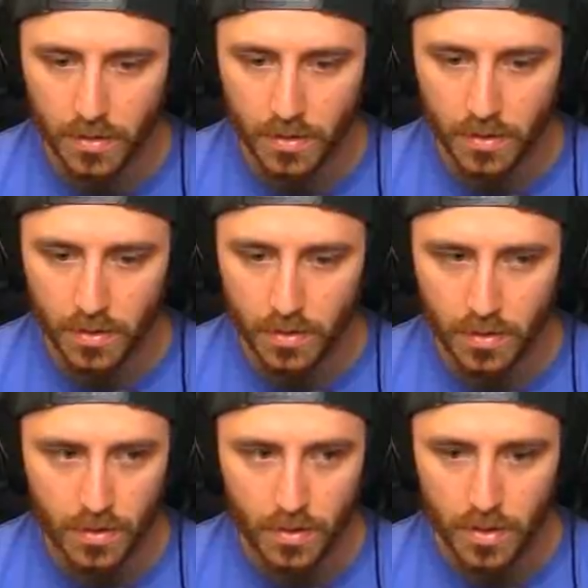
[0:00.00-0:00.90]
killing him.
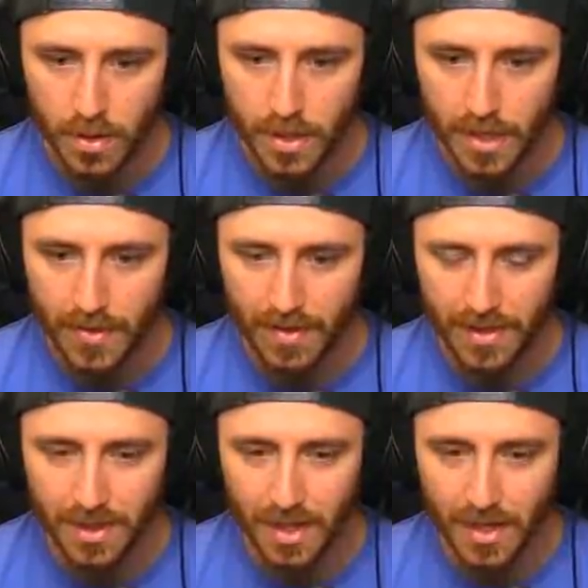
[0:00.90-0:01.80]
Yeah, they like
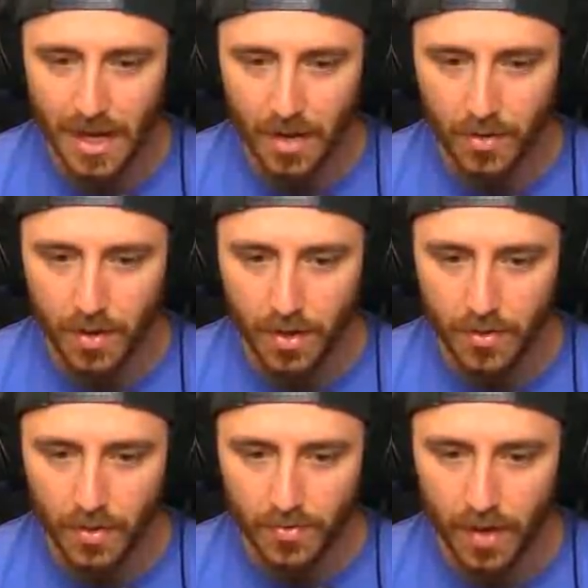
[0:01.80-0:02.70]
to lay down. I
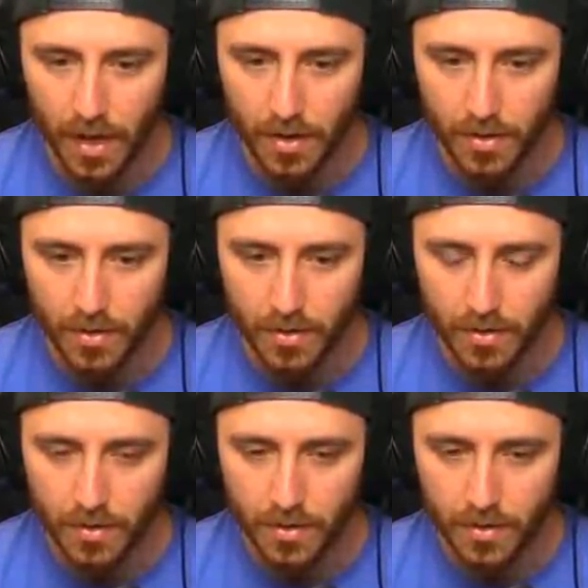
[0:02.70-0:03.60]
noticed that. He put a
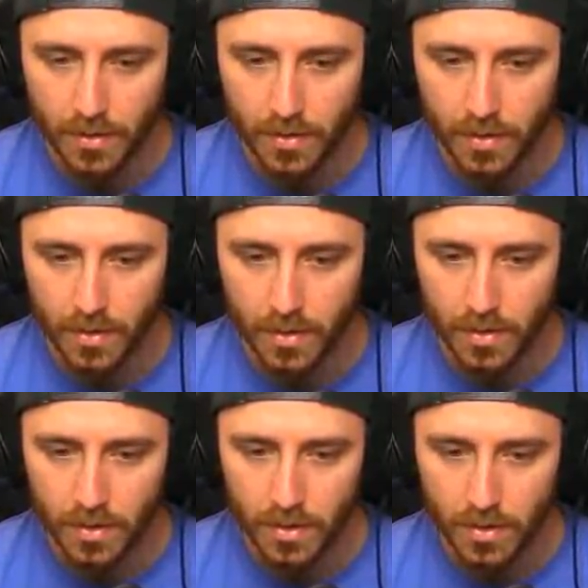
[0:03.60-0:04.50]
bouncing Betty
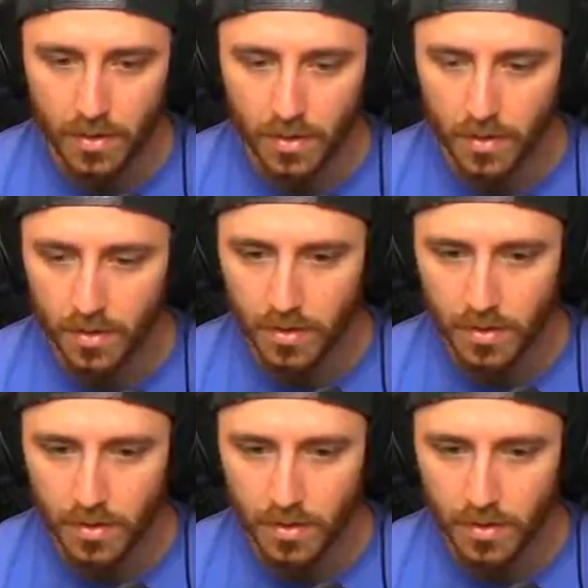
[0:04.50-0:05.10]
down. I hate this guy.